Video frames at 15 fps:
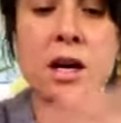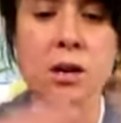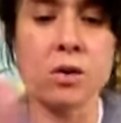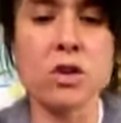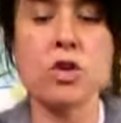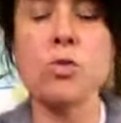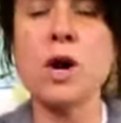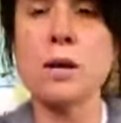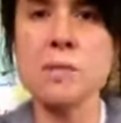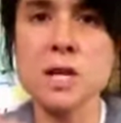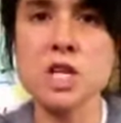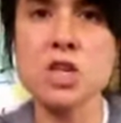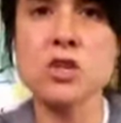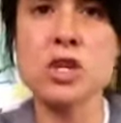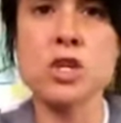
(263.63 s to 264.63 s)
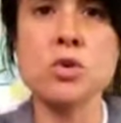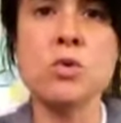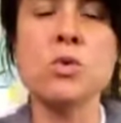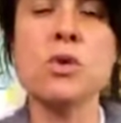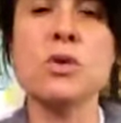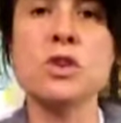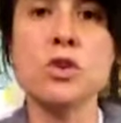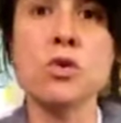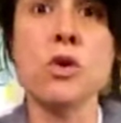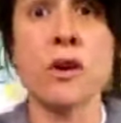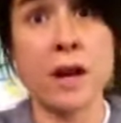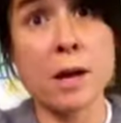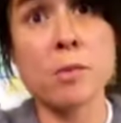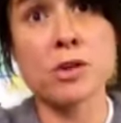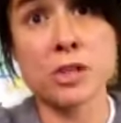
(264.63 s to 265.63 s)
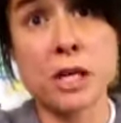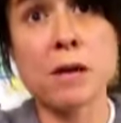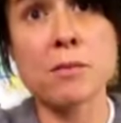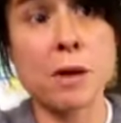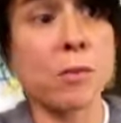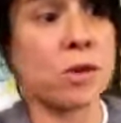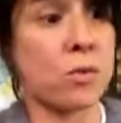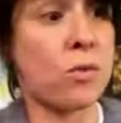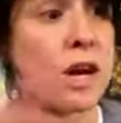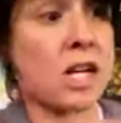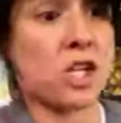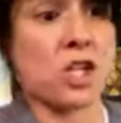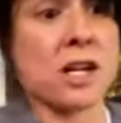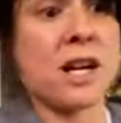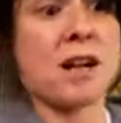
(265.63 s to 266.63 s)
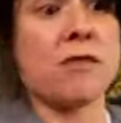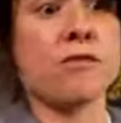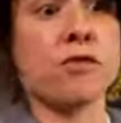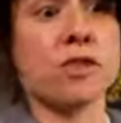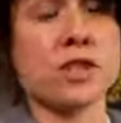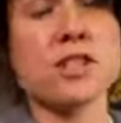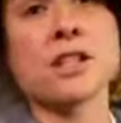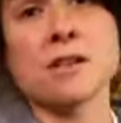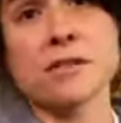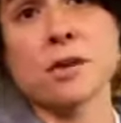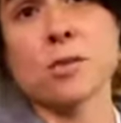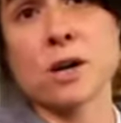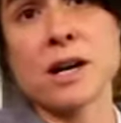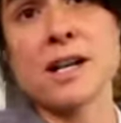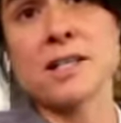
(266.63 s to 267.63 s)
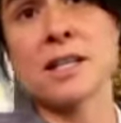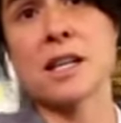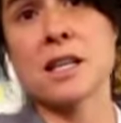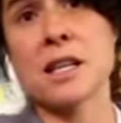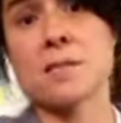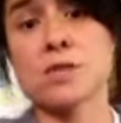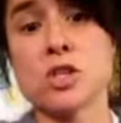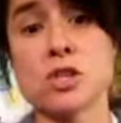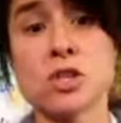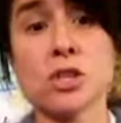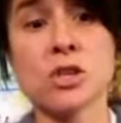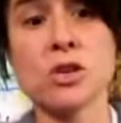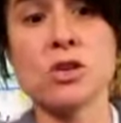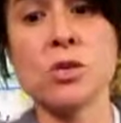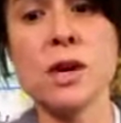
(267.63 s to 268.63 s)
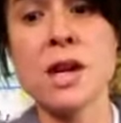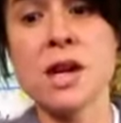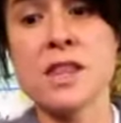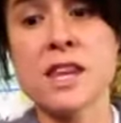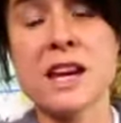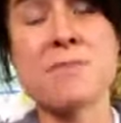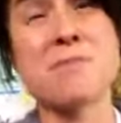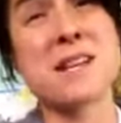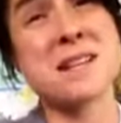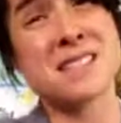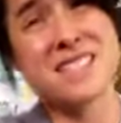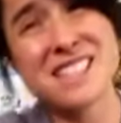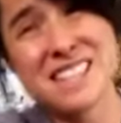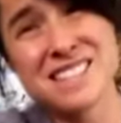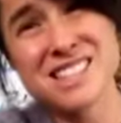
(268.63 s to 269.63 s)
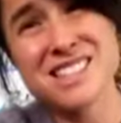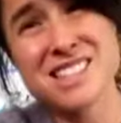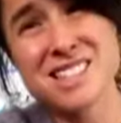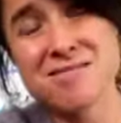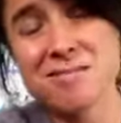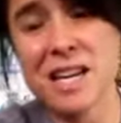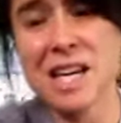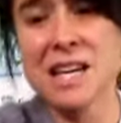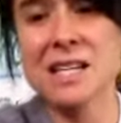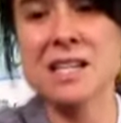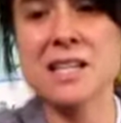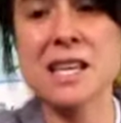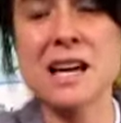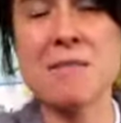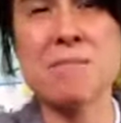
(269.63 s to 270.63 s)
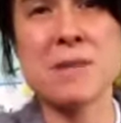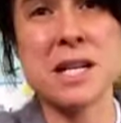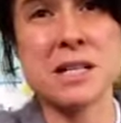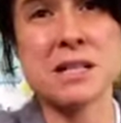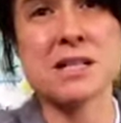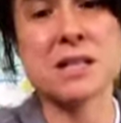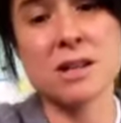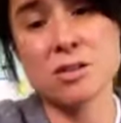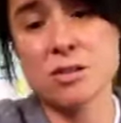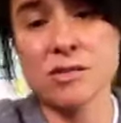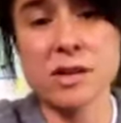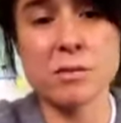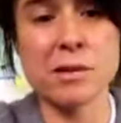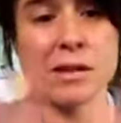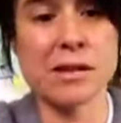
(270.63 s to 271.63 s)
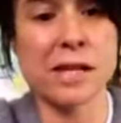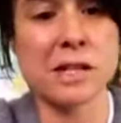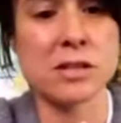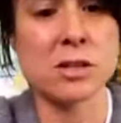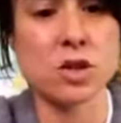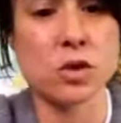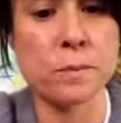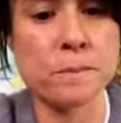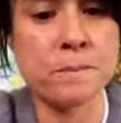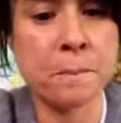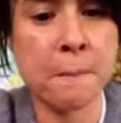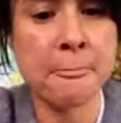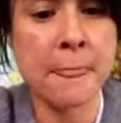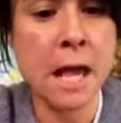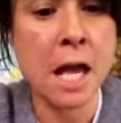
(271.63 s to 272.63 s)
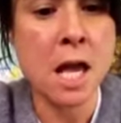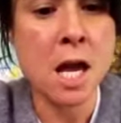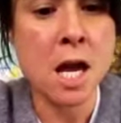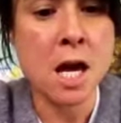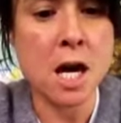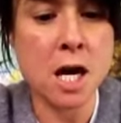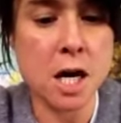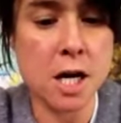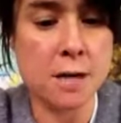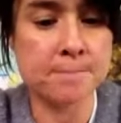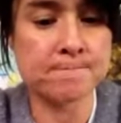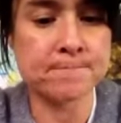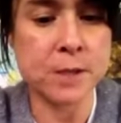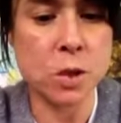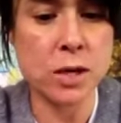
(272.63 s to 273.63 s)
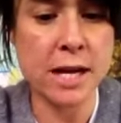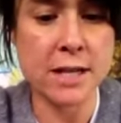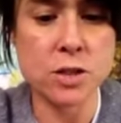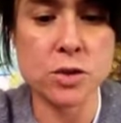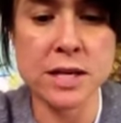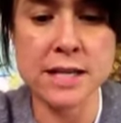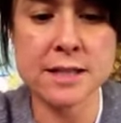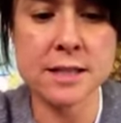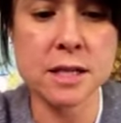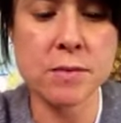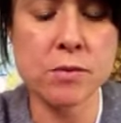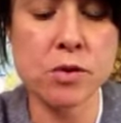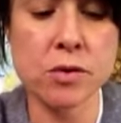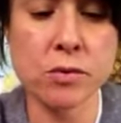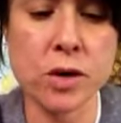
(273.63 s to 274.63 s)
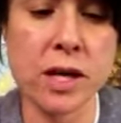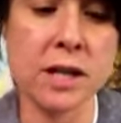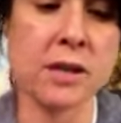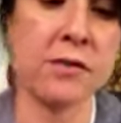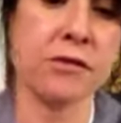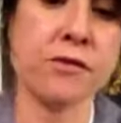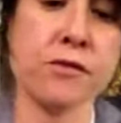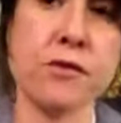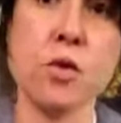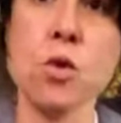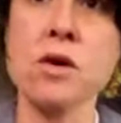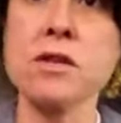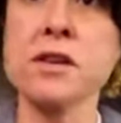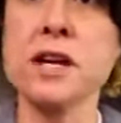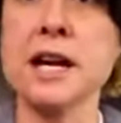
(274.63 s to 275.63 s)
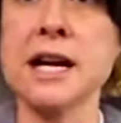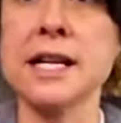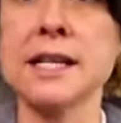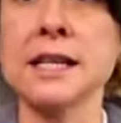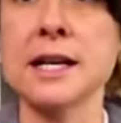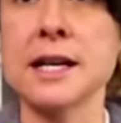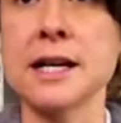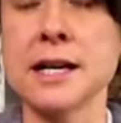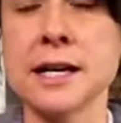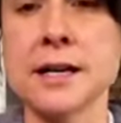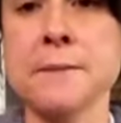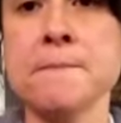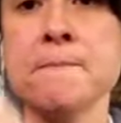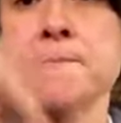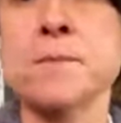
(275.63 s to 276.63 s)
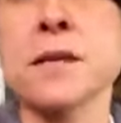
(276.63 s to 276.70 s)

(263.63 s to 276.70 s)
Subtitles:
you want to make sure that you are able to come up with a rationale for the stuff that we're asking them to do that makes sense and that meets their developmental needs too. Okay, so that's number 3. The 4th guideline